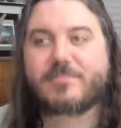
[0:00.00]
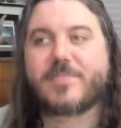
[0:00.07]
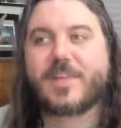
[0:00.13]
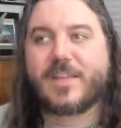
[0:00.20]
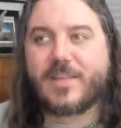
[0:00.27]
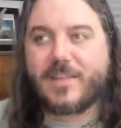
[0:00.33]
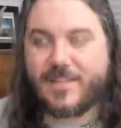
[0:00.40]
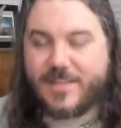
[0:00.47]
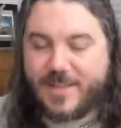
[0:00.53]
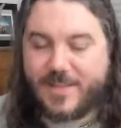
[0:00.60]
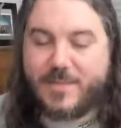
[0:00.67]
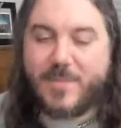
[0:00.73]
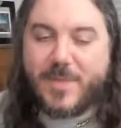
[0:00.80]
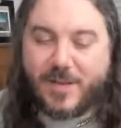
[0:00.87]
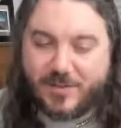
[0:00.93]
You're in
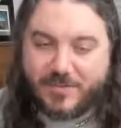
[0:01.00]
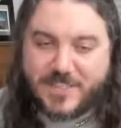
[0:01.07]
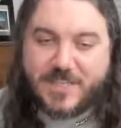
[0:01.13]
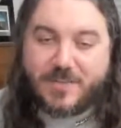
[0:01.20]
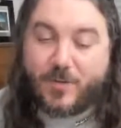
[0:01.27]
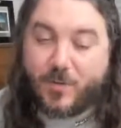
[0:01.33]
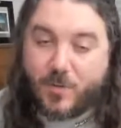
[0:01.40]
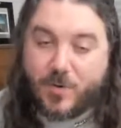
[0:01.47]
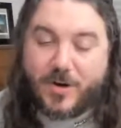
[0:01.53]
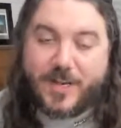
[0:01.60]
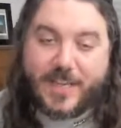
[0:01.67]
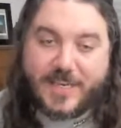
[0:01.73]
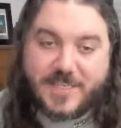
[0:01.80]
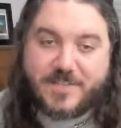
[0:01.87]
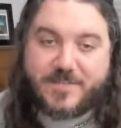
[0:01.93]
the middle of a civil war
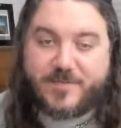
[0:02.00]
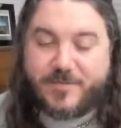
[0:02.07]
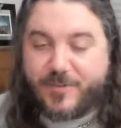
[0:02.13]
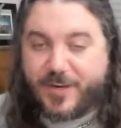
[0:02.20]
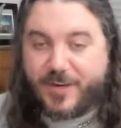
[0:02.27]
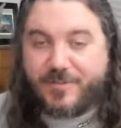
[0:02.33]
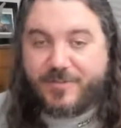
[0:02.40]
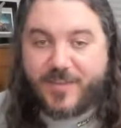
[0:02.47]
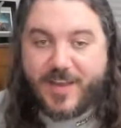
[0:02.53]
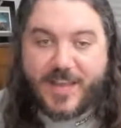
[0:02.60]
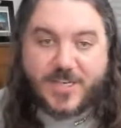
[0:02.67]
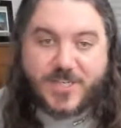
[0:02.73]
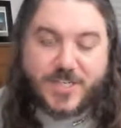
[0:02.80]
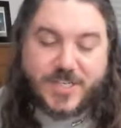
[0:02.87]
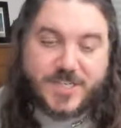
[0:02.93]
against freaking
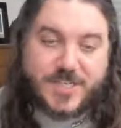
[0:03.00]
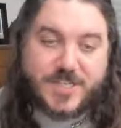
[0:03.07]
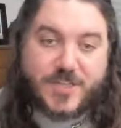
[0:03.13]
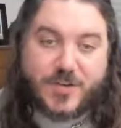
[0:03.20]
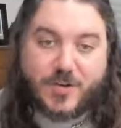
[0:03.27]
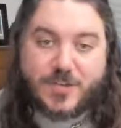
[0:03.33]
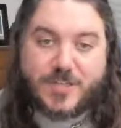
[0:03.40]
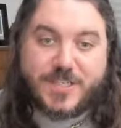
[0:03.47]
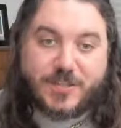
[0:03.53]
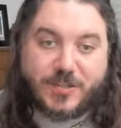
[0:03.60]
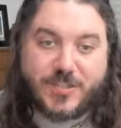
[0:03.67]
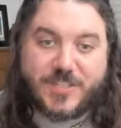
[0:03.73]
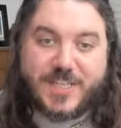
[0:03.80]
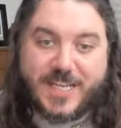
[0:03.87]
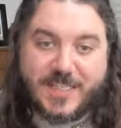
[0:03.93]
fascists. You're
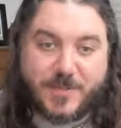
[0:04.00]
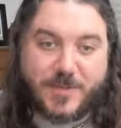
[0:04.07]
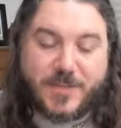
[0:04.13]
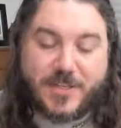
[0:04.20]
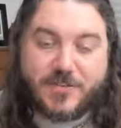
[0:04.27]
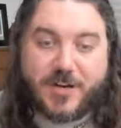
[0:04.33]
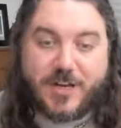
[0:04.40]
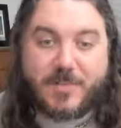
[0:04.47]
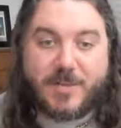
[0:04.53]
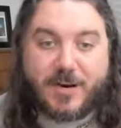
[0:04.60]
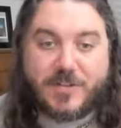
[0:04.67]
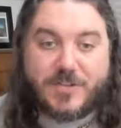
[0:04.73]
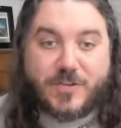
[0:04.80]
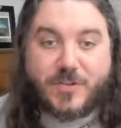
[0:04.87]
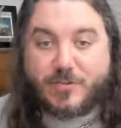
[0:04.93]
still desperately trying to
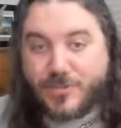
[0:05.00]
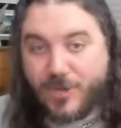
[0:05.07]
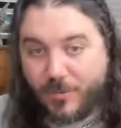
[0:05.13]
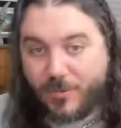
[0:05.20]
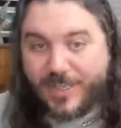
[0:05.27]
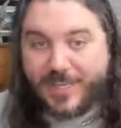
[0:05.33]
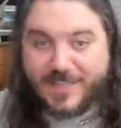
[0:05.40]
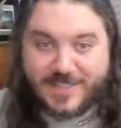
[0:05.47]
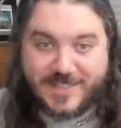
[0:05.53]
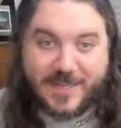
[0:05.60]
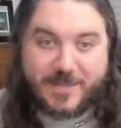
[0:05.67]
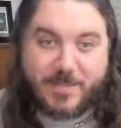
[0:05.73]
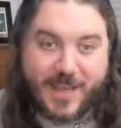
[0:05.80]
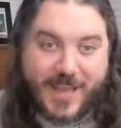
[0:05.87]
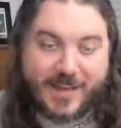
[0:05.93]
marry so you don't get
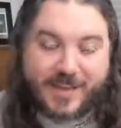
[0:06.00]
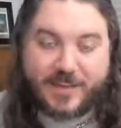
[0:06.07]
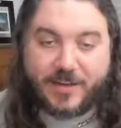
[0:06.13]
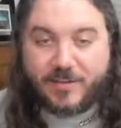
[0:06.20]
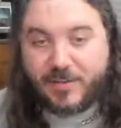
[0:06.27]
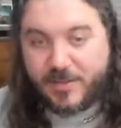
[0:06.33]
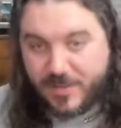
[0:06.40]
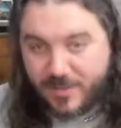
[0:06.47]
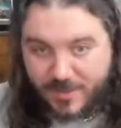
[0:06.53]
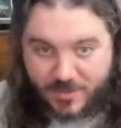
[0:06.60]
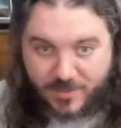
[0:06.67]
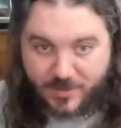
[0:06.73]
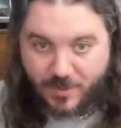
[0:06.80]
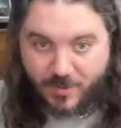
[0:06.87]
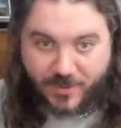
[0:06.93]
sent back and
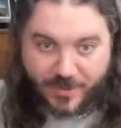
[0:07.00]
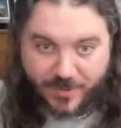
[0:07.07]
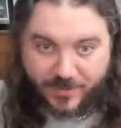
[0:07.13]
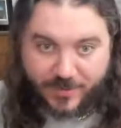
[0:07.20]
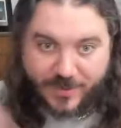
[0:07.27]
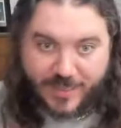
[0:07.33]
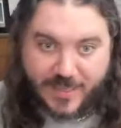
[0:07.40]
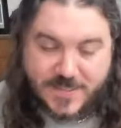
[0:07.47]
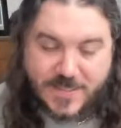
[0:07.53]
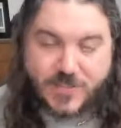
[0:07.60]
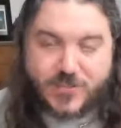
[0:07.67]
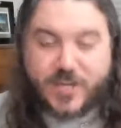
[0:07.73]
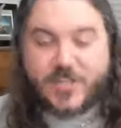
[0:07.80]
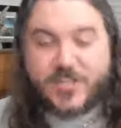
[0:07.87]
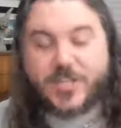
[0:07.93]
going into the
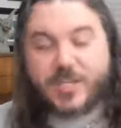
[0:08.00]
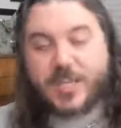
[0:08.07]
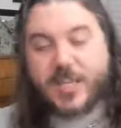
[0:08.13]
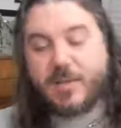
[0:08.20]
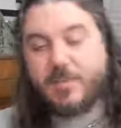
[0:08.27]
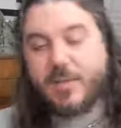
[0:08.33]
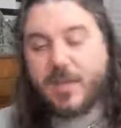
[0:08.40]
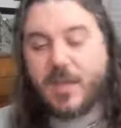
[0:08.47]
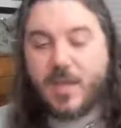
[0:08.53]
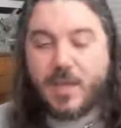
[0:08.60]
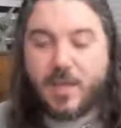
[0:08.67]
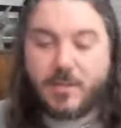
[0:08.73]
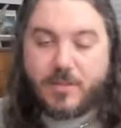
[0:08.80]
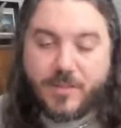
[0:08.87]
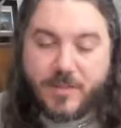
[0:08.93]
concentration camp.
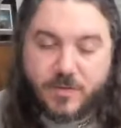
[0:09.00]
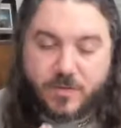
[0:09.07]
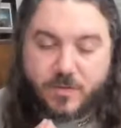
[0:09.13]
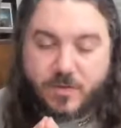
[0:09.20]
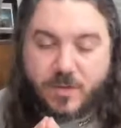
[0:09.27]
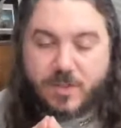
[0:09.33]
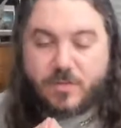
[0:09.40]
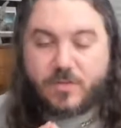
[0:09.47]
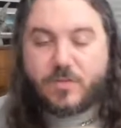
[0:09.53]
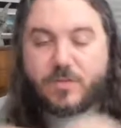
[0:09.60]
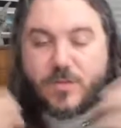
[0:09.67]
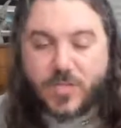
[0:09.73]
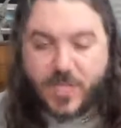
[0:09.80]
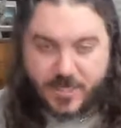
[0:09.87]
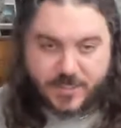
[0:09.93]
This is
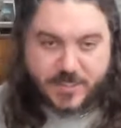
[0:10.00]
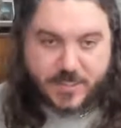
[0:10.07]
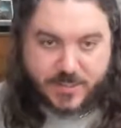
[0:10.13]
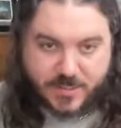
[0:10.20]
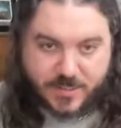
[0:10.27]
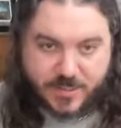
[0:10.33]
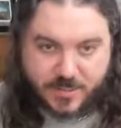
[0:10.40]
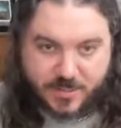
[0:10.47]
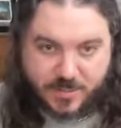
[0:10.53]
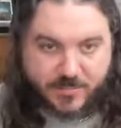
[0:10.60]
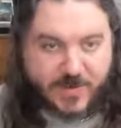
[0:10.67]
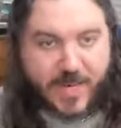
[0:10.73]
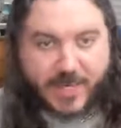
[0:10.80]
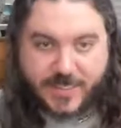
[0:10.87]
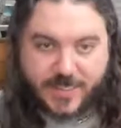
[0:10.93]
the genesis
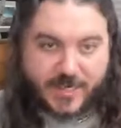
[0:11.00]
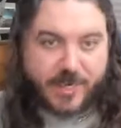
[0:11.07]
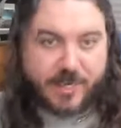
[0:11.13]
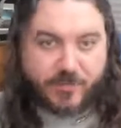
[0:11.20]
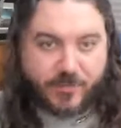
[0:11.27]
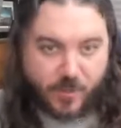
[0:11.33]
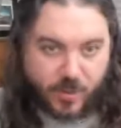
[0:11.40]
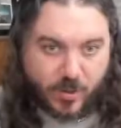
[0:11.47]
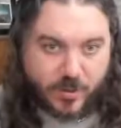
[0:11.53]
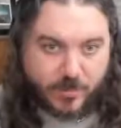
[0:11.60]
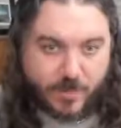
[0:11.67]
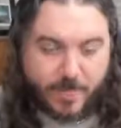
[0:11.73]
of 1984.